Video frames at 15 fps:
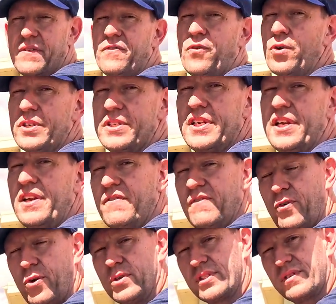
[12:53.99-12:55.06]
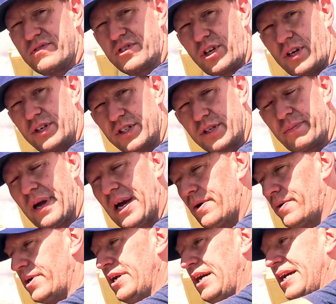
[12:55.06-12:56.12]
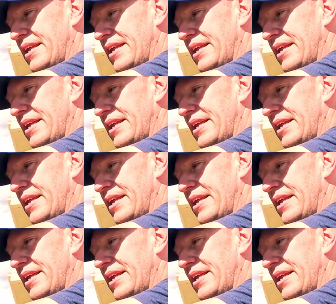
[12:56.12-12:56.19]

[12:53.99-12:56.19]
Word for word: 14 volts of charging power